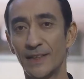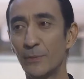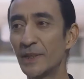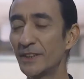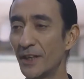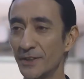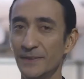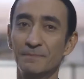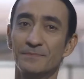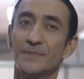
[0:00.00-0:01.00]
Now we done
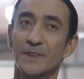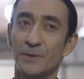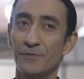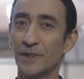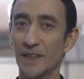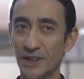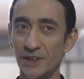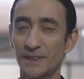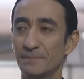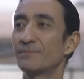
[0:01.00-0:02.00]
we
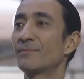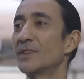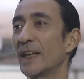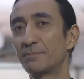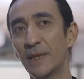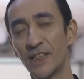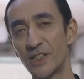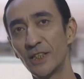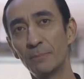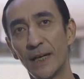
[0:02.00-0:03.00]
finished the
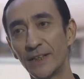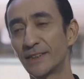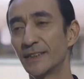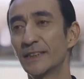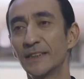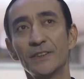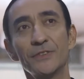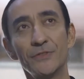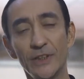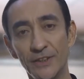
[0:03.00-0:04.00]
explanation about
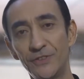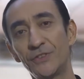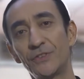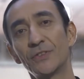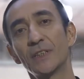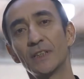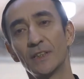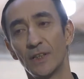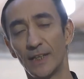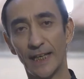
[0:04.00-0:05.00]
this
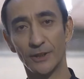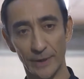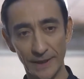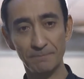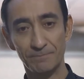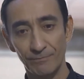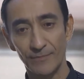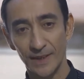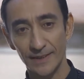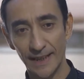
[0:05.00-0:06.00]
laundry
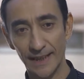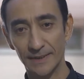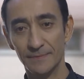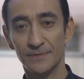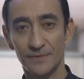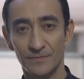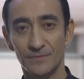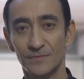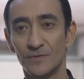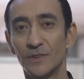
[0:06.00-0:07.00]
then
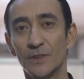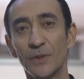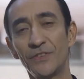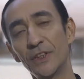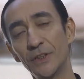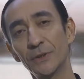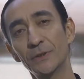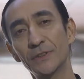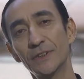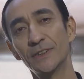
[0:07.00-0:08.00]
we see you
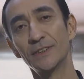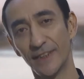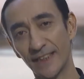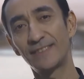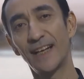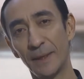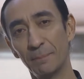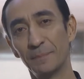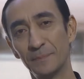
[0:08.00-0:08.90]
the next time